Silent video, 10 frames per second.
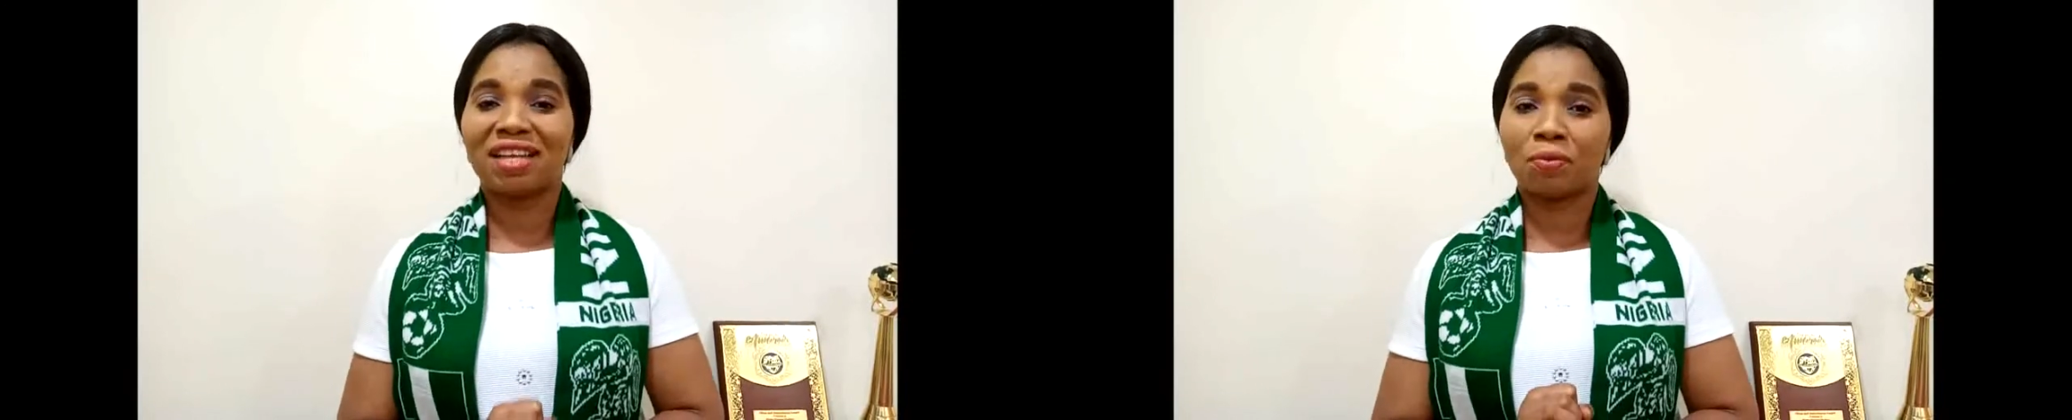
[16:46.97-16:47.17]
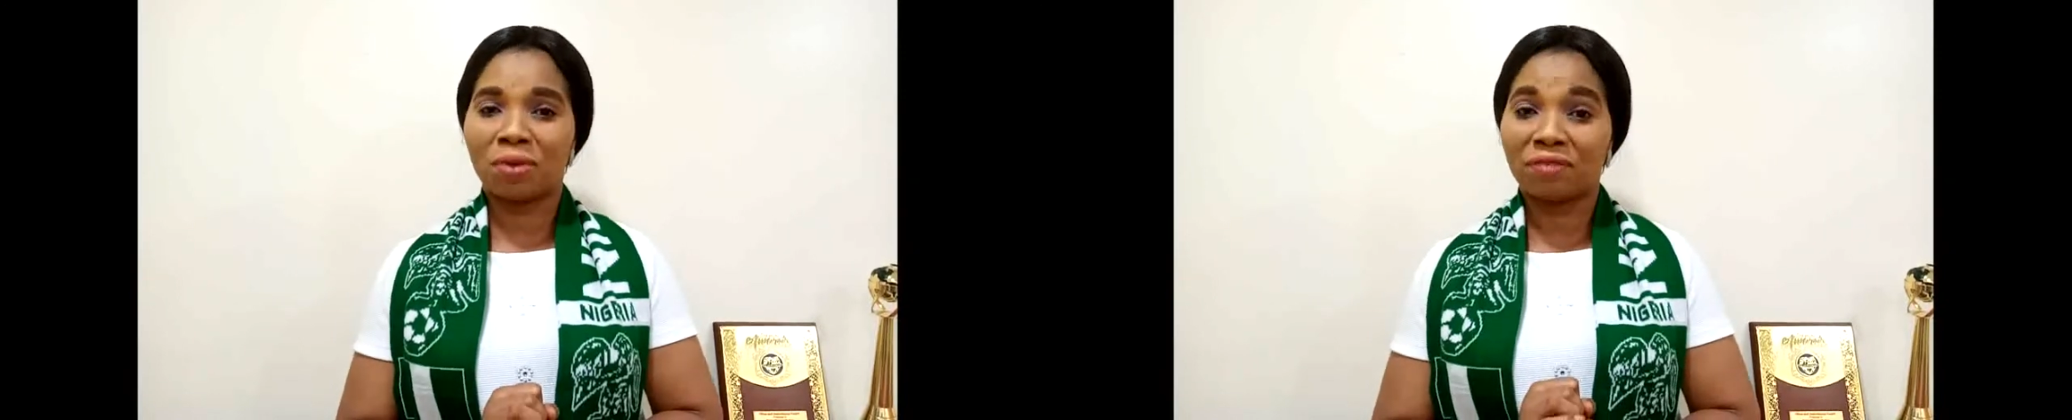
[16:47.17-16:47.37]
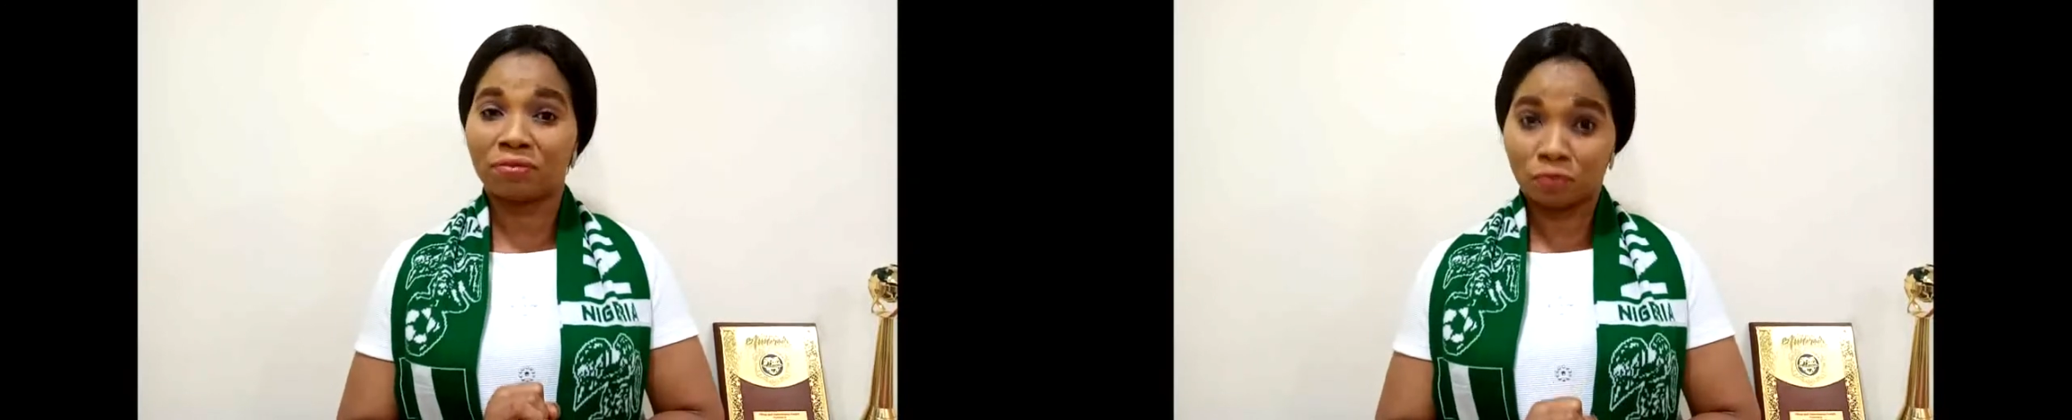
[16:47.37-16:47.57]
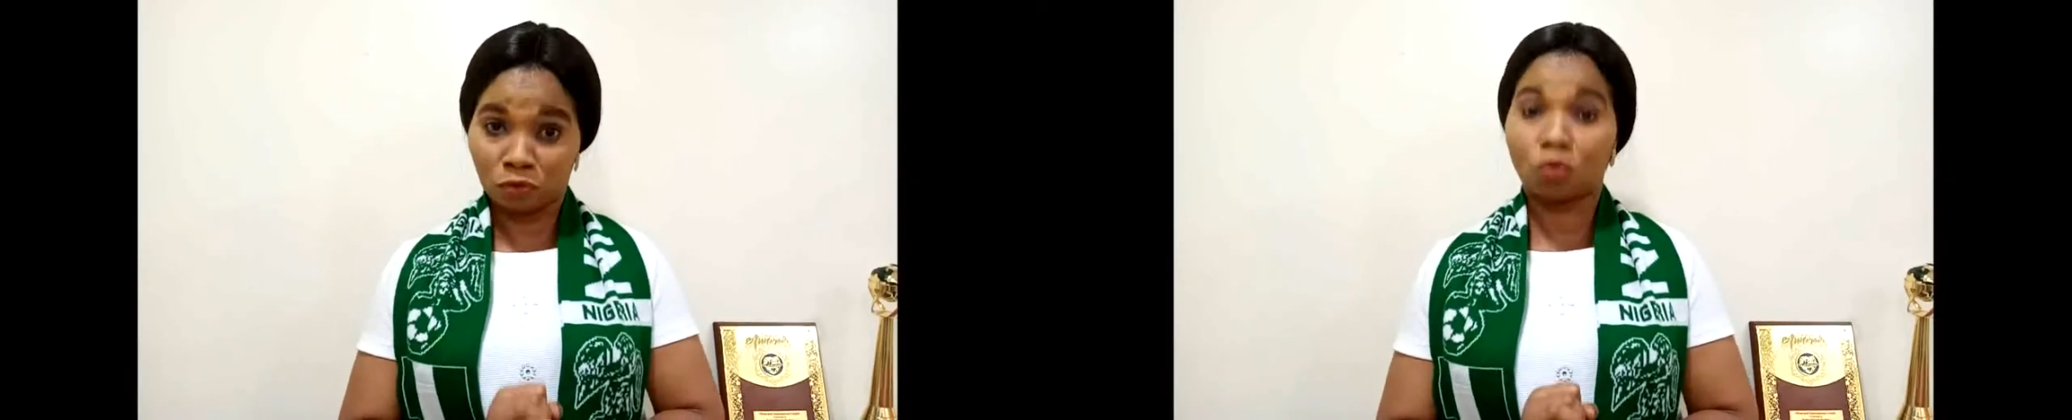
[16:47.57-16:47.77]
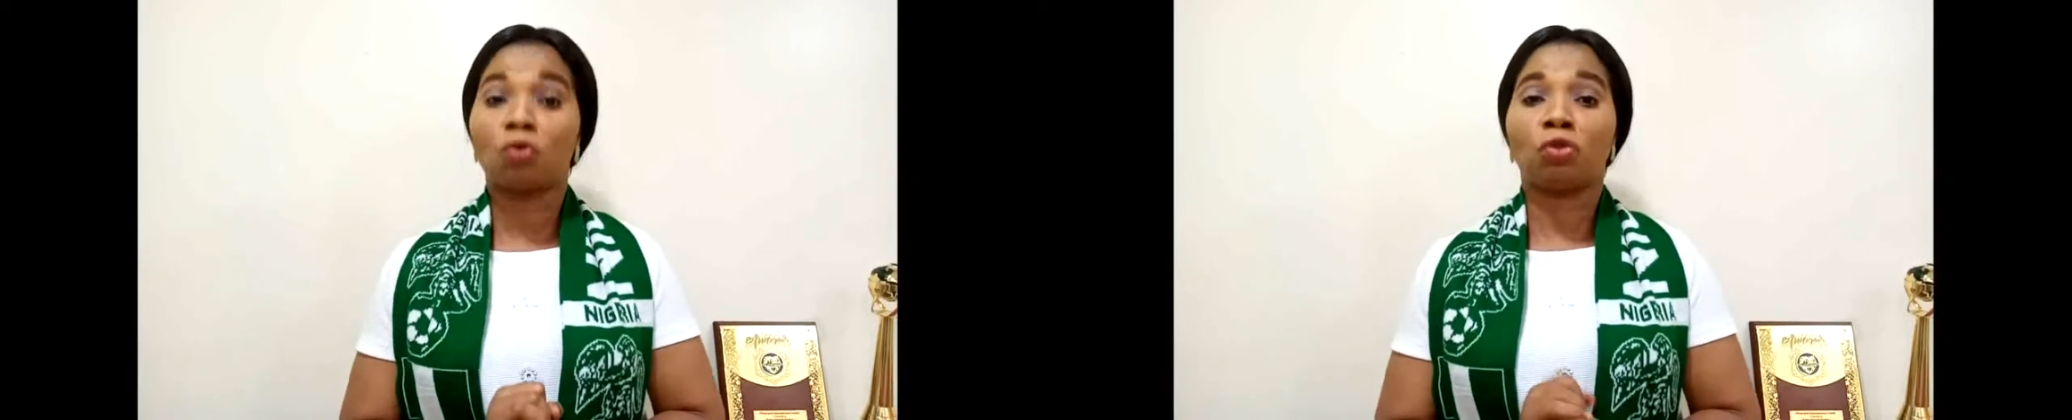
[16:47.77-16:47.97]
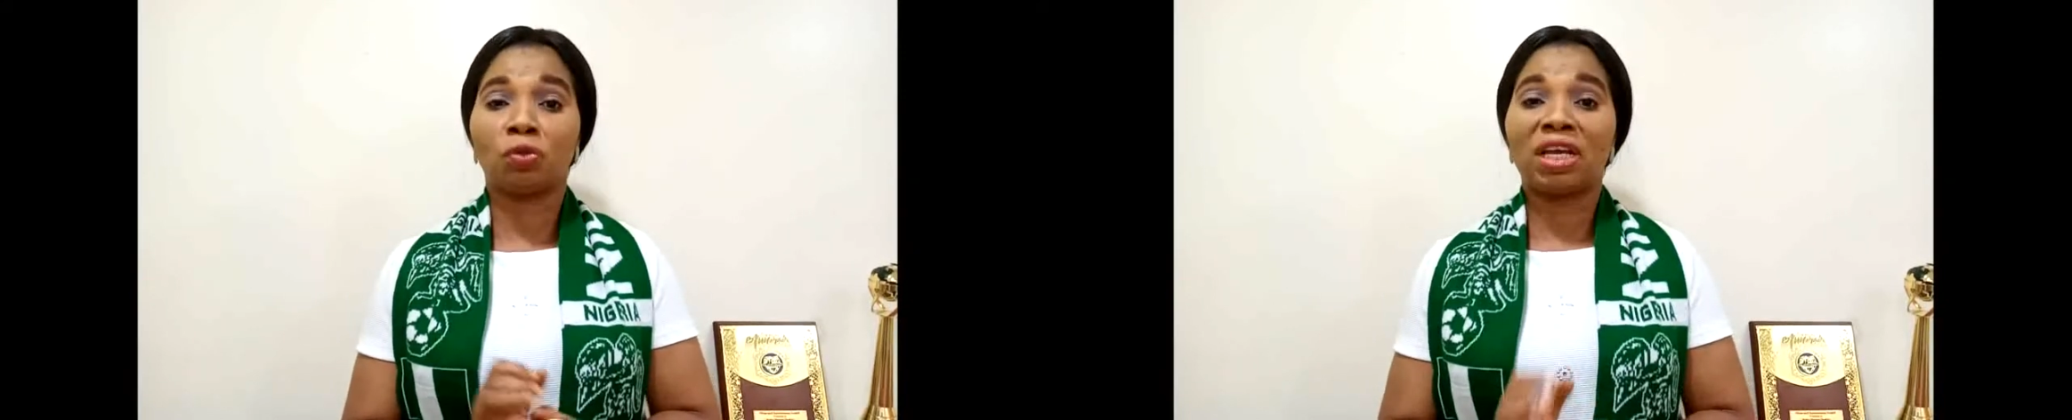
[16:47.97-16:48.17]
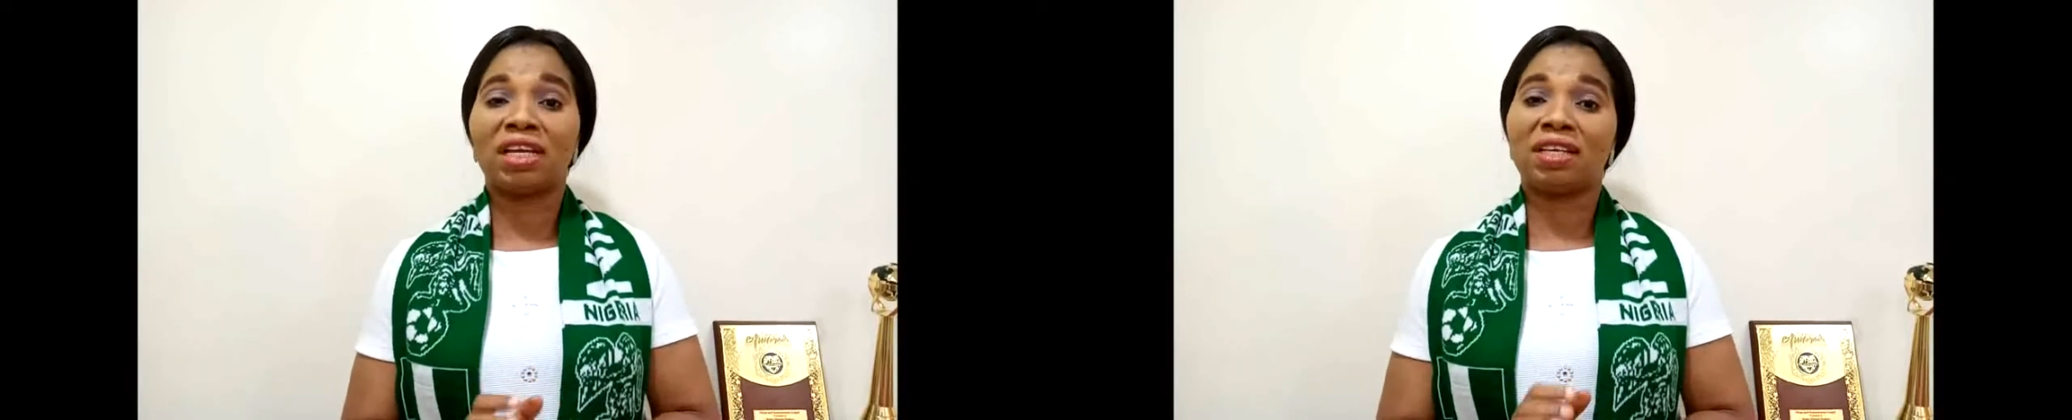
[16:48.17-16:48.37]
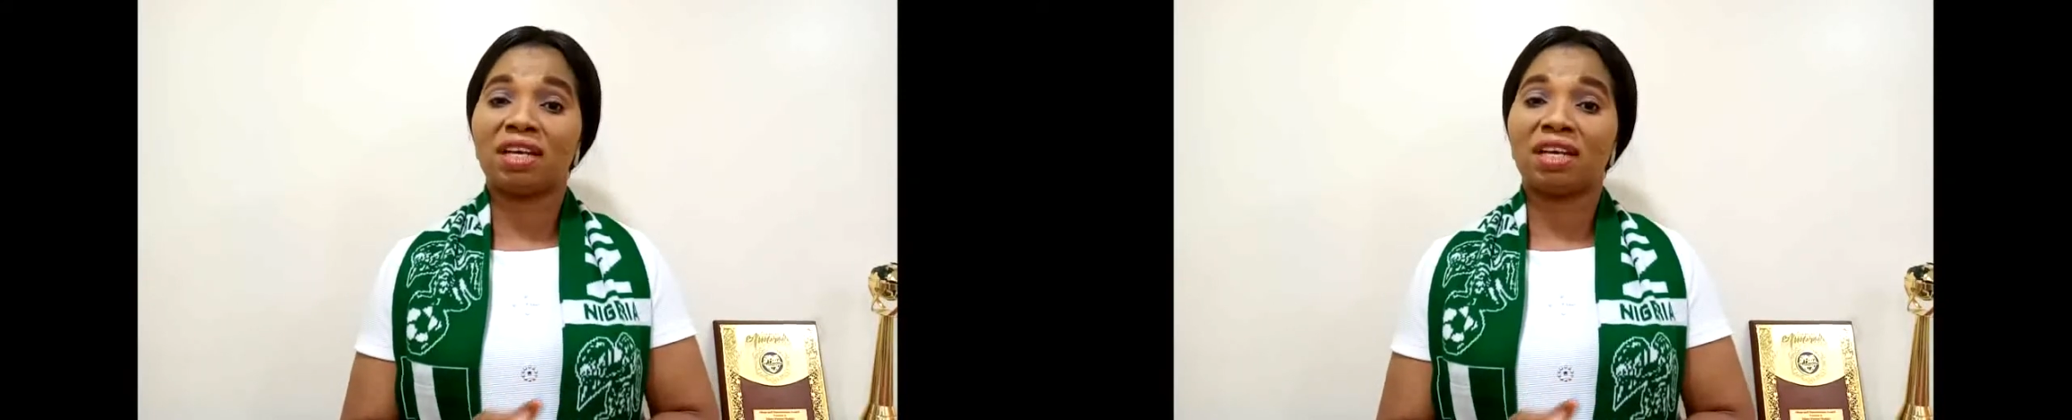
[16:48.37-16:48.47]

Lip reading: like we have told you earlier,